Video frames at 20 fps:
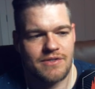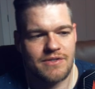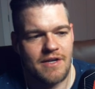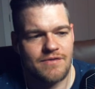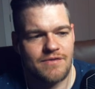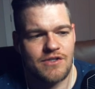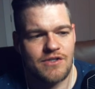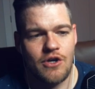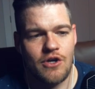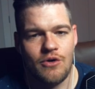
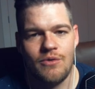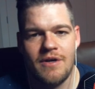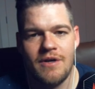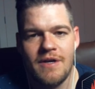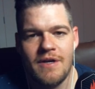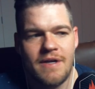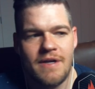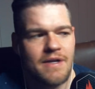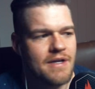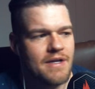stuff. So,
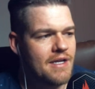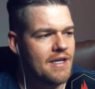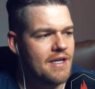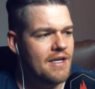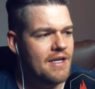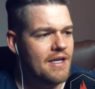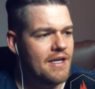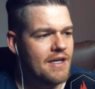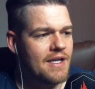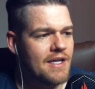
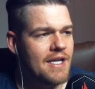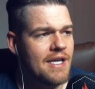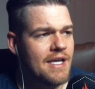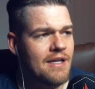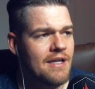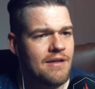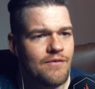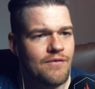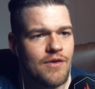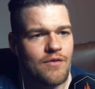and
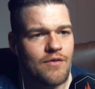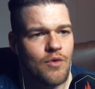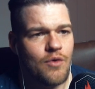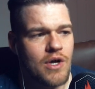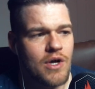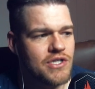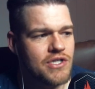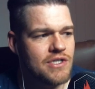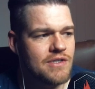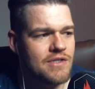again, if you have
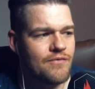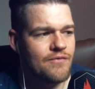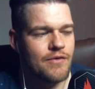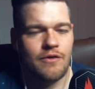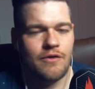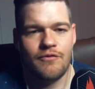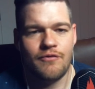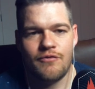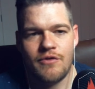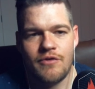questions,
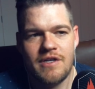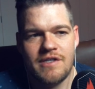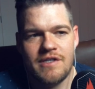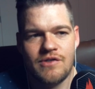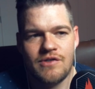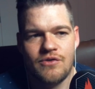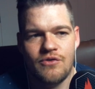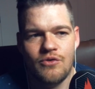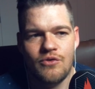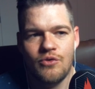feel free
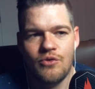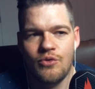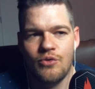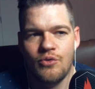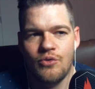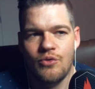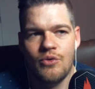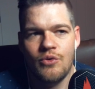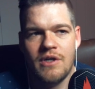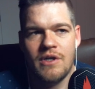
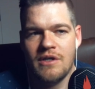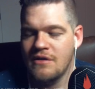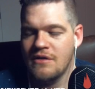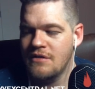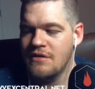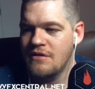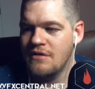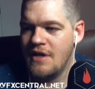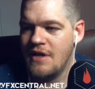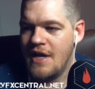to
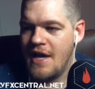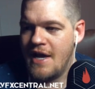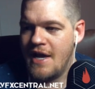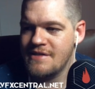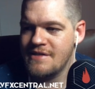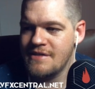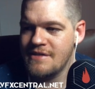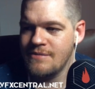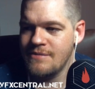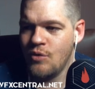
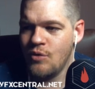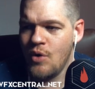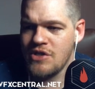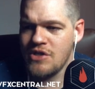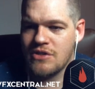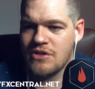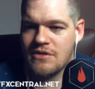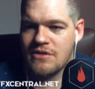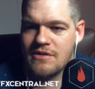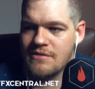ask some
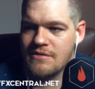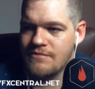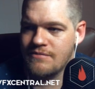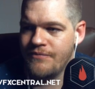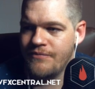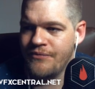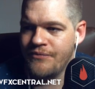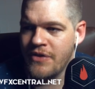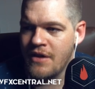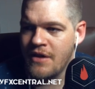questions.
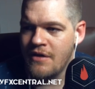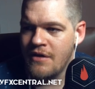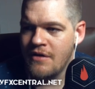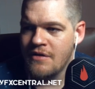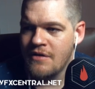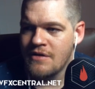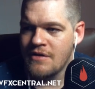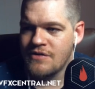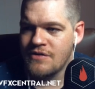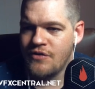
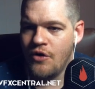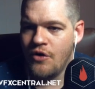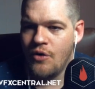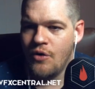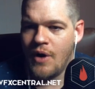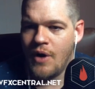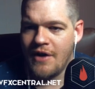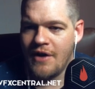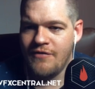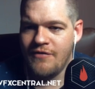
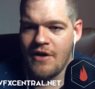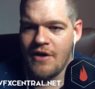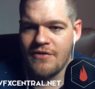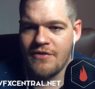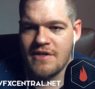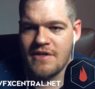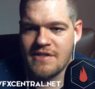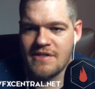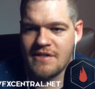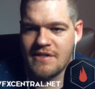So I
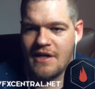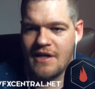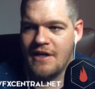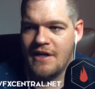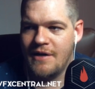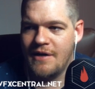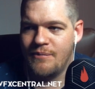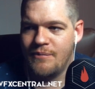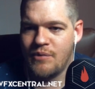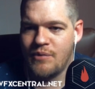found this
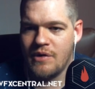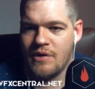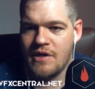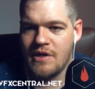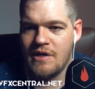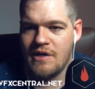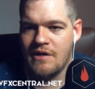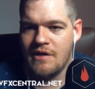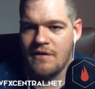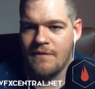
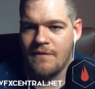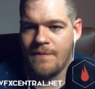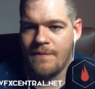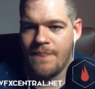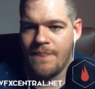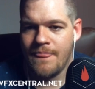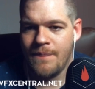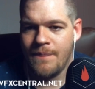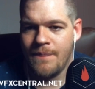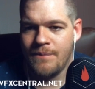pretty
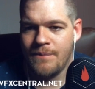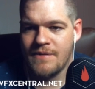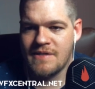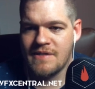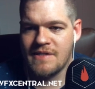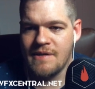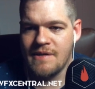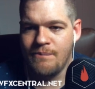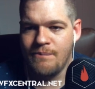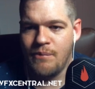
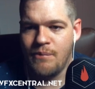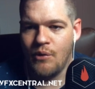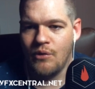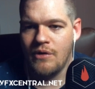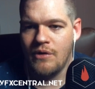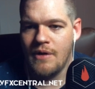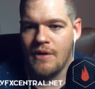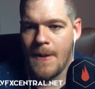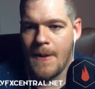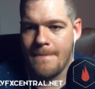
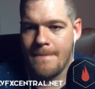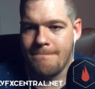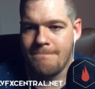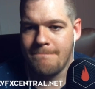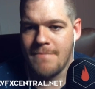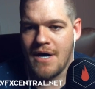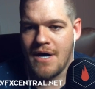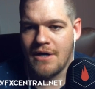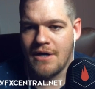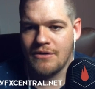simple
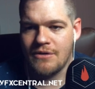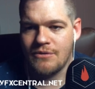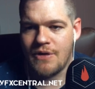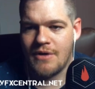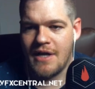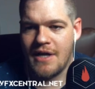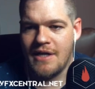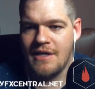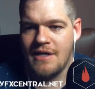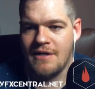model
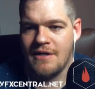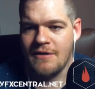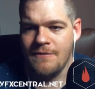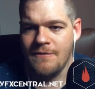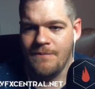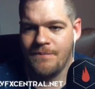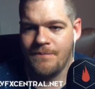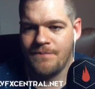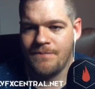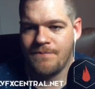right here,
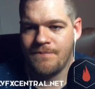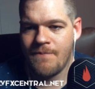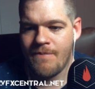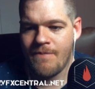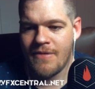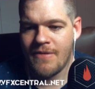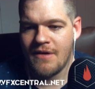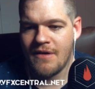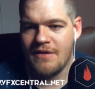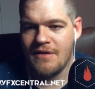
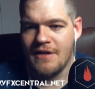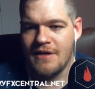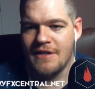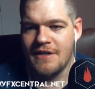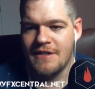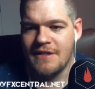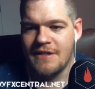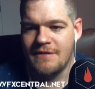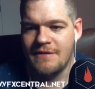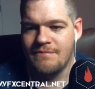
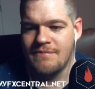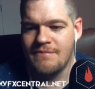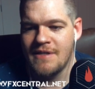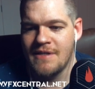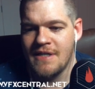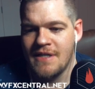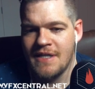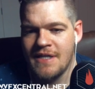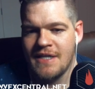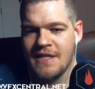and
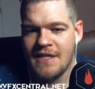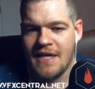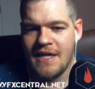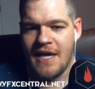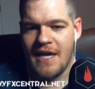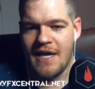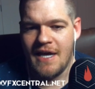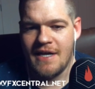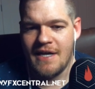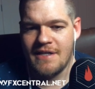
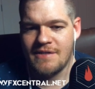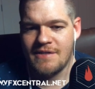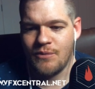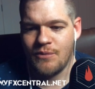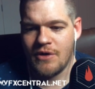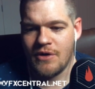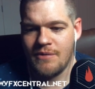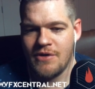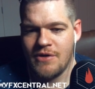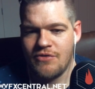
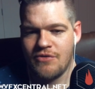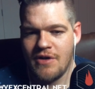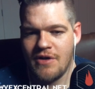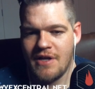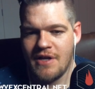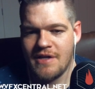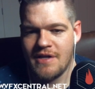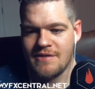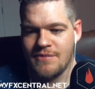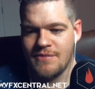we're going to be
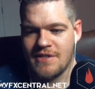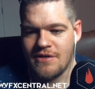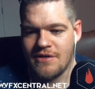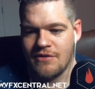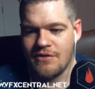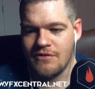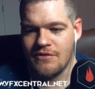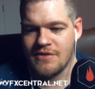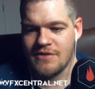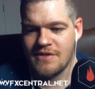creating some
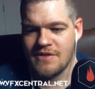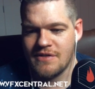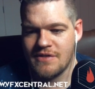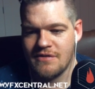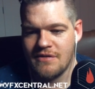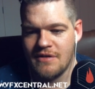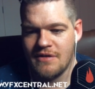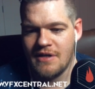materials